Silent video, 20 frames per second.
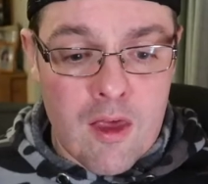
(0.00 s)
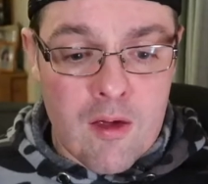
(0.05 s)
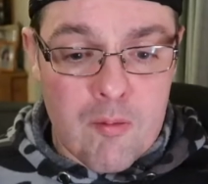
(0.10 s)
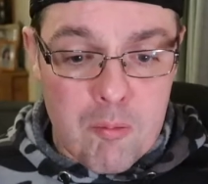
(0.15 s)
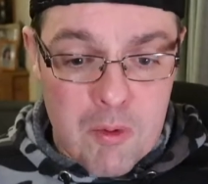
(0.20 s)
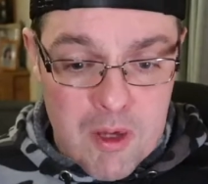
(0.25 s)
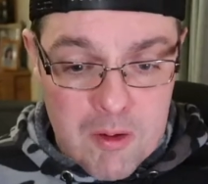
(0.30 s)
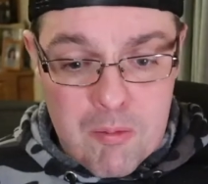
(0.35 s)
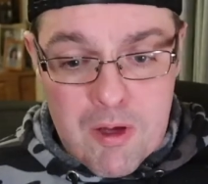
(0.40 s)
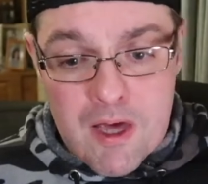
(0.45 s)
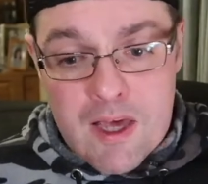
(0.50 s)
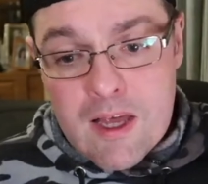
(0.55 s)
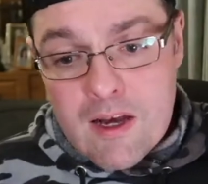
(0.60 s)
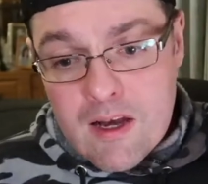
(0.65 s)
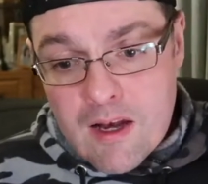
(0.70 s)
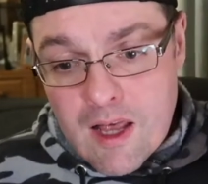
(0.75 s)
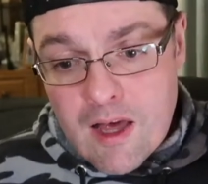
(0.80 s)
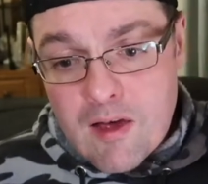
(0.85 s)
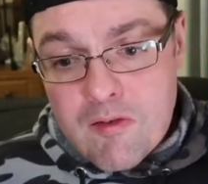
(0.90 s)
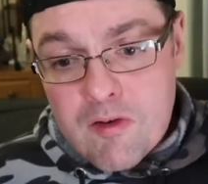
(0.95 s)
Be Big and
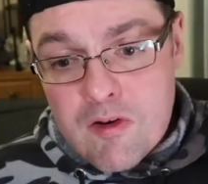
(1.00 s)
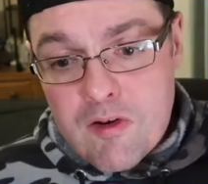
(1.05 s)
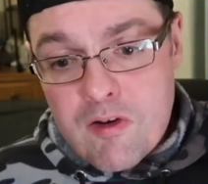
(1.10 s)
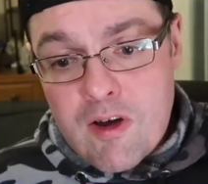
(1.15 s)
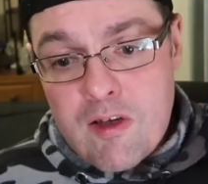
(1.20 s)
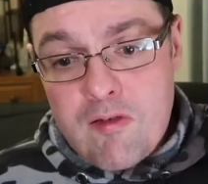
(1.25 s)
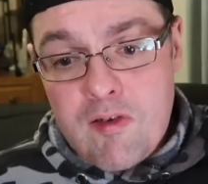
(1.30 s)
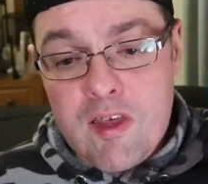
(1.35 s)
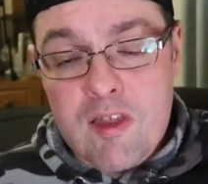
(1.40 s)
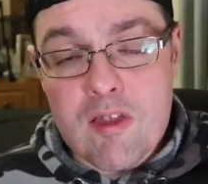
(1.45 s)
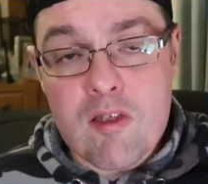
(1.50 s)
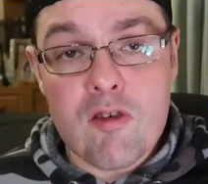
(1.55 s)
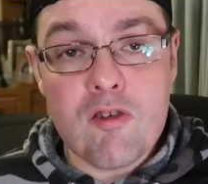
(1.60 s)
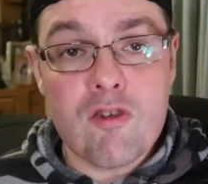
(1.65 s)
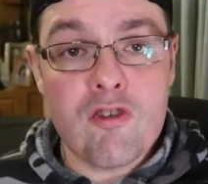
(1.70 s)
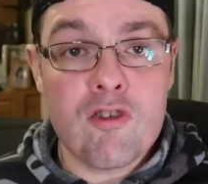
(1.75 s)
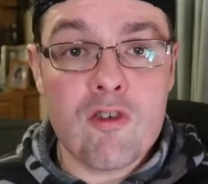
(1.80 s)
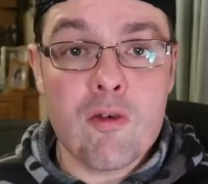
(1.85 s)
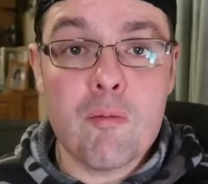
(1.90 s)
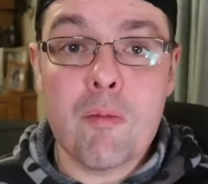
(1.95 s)
Laughing Gravy, there's
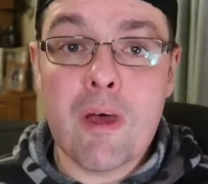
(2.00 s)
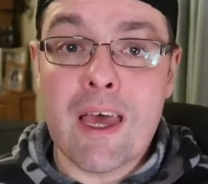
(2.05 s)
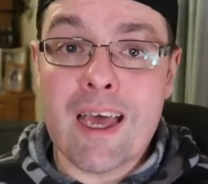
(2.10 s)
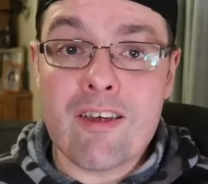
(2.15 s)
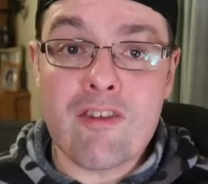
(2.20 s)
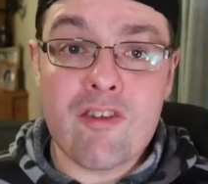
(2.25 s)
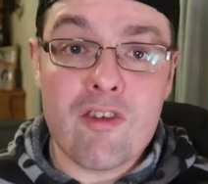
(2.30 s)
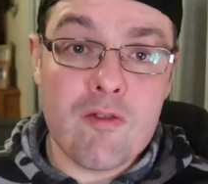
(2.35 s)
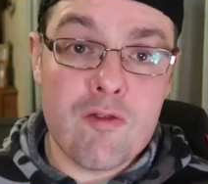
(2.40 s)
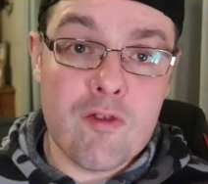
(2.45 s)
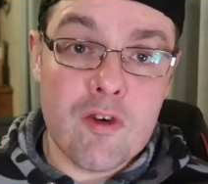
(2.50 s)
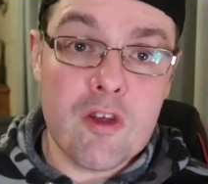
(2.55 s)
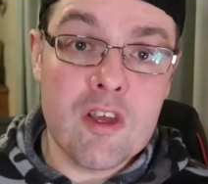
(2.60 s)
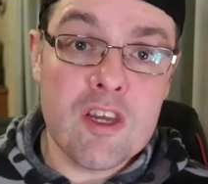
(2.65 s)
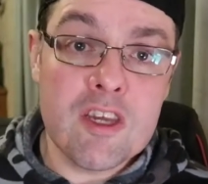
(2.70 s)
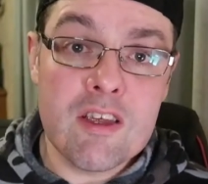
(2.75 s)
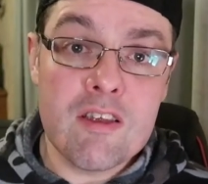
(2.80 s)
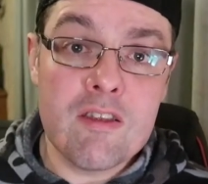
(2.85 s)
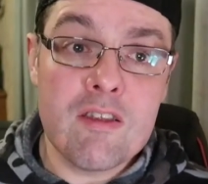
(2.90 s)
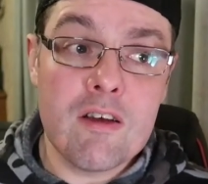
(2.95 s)
some extra
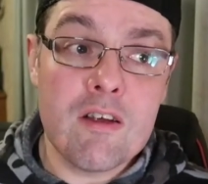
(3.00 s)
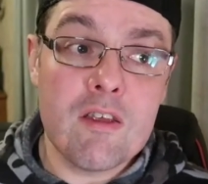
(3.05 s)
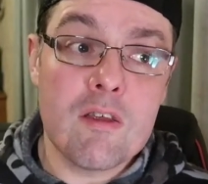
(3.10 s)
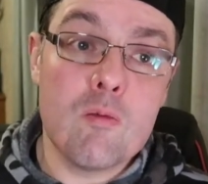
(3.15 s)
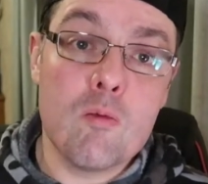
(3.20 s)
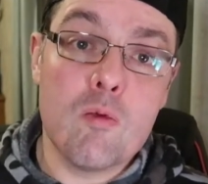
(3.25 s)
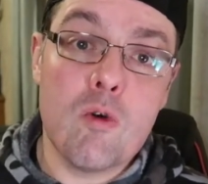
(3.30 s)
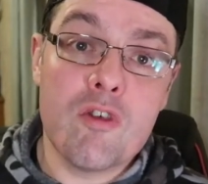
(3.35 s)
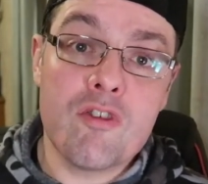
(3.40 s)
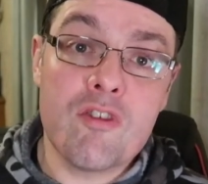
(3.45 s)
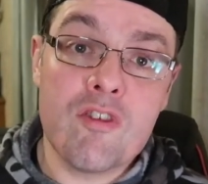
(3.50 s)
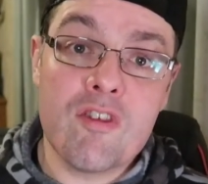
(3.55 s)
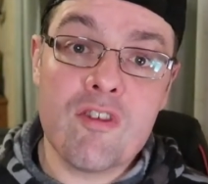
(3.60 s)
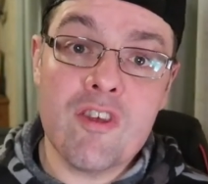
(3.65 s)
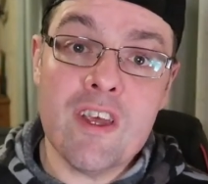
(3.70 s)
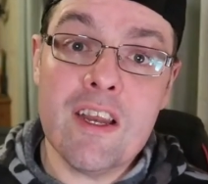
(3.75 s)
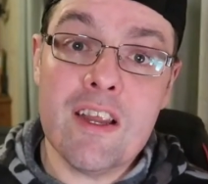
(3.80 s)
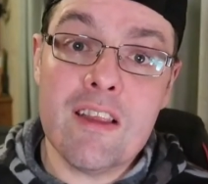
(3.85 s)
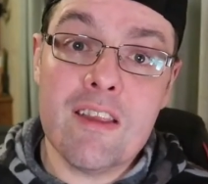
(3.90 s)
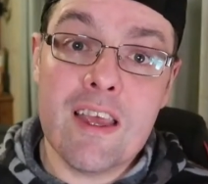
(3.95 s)
footage in there that wasn't
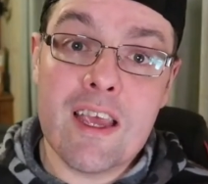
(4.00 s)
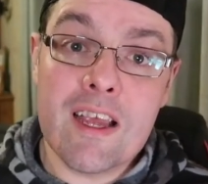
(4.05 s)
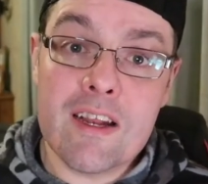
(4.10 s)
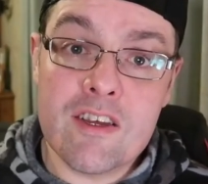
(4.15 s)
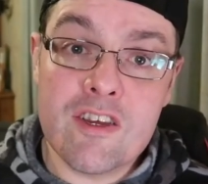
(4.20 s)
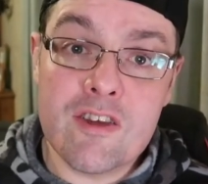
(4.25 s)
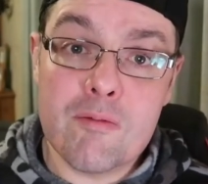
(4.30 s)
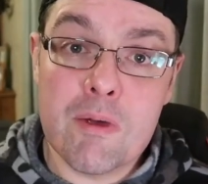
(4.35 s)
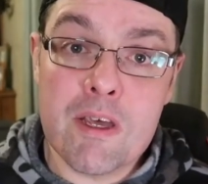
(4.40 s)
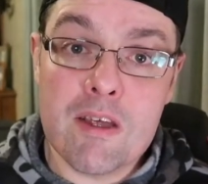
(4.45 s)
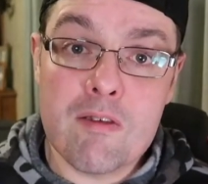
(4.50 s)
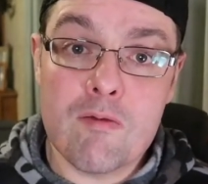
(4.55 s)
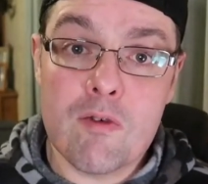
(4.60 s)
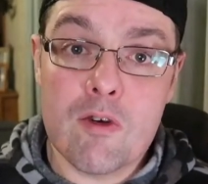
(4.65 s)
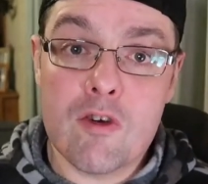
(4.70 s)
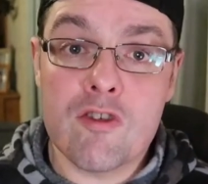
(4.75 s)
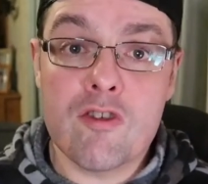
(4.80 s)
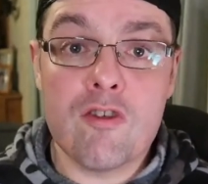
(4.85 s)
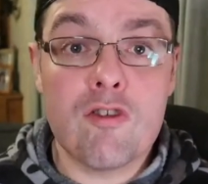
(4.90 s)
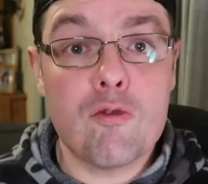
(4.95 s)
seen in the English-speaking
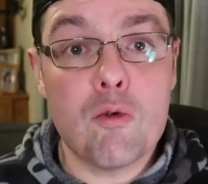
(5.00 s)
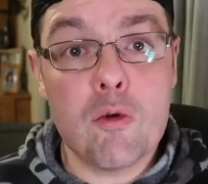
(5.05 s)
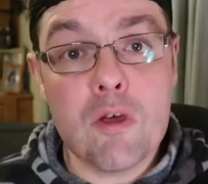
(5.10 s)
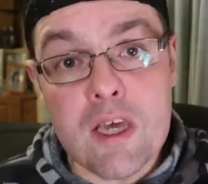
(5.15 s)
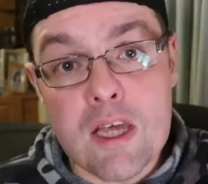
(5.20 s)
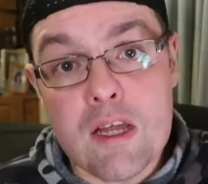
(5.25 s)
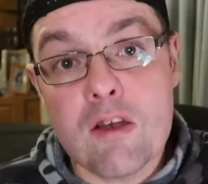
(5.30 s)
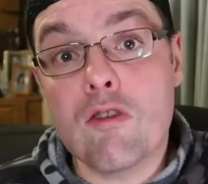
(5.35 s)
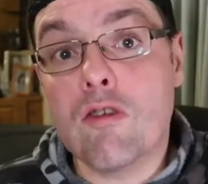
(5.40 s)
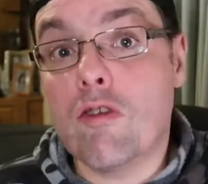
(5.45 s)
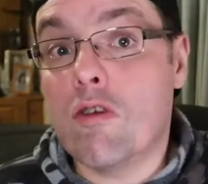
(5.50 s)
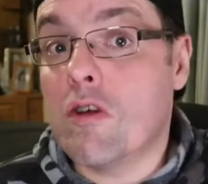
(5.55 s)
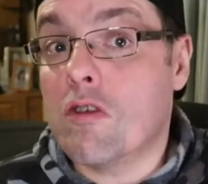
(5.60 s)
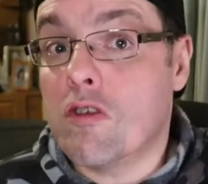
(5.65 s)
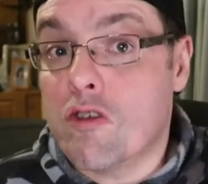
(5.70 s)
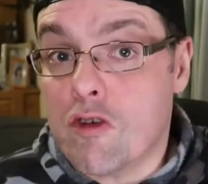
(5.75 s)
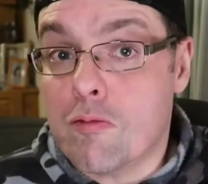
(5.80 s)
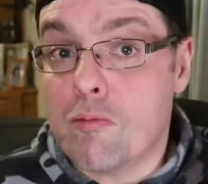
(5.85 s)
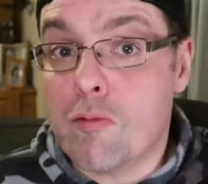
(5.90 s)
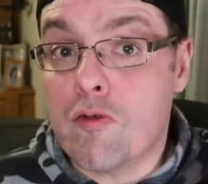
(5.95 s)
version. So again, do not
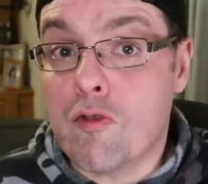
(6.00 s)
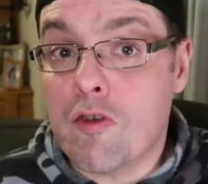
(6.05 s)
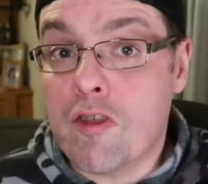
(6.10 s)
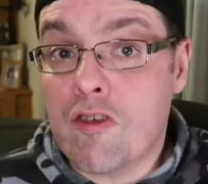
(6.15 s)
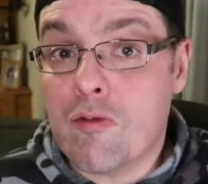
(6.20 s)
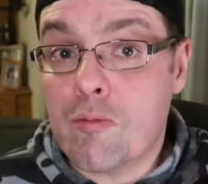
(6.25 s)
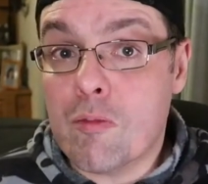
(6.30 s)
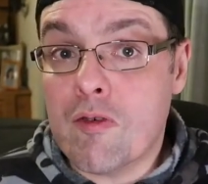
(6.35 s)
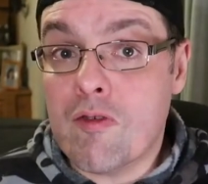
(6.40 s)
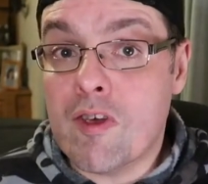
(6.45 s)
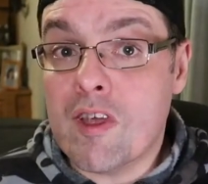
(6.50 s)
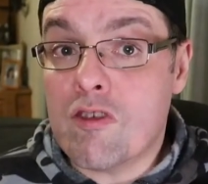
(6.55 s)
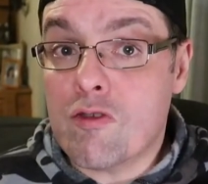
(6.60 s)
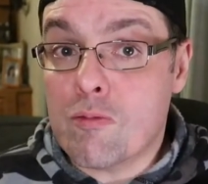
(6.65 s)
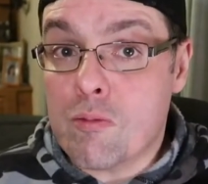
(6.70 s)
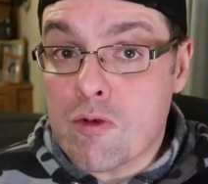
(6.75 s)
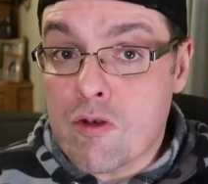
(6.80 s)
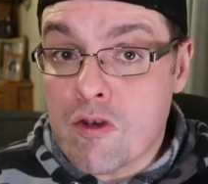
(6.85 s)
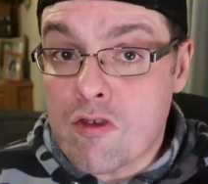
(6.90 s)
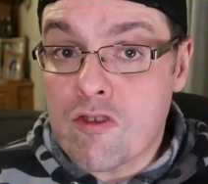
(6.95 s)
jump over this movie just
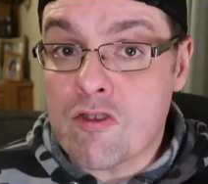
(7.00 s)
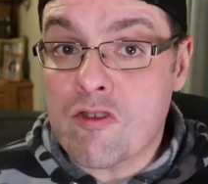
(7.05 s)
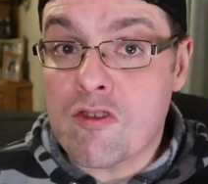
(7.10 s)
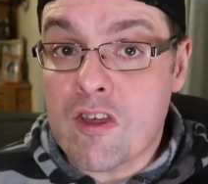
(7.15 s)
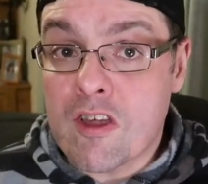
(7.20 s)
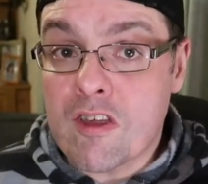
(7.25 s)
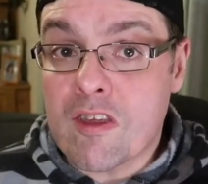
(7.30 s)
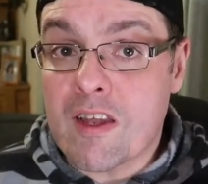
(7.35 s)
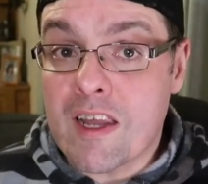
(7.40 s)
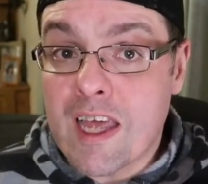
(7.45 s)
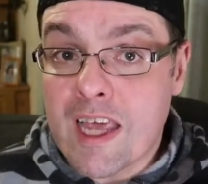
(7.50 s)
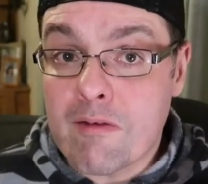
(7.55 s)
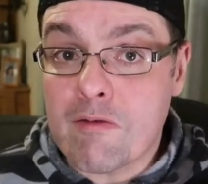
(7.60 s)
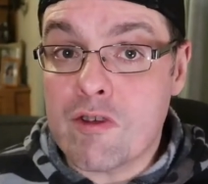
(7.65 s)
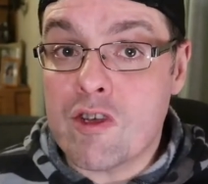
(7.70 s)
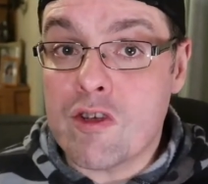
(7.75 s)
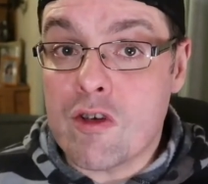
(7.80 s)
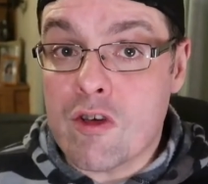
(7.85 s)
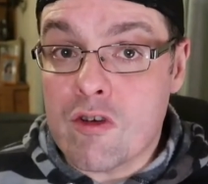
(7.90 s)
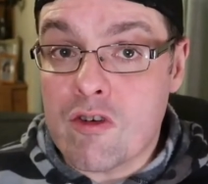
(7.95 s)
because it's not the
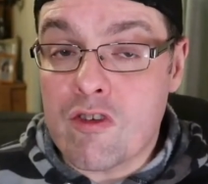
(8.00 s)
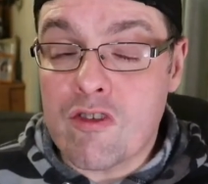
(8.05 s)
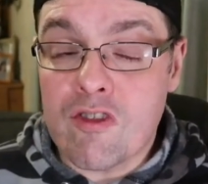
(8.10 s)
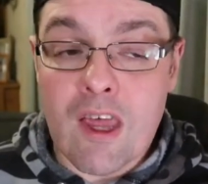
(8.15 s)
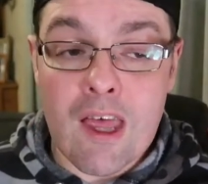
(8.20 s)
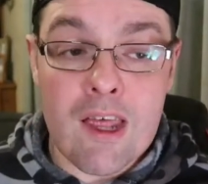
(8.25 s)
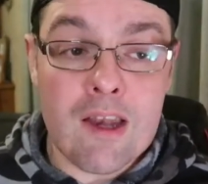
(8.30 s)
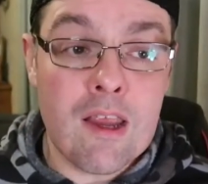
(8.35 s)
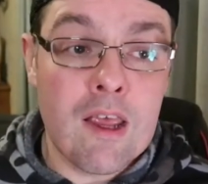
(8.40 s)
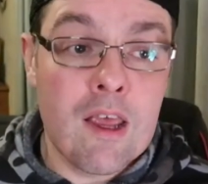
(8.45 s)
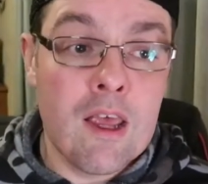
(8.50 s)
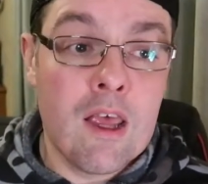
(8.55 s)
language you understand.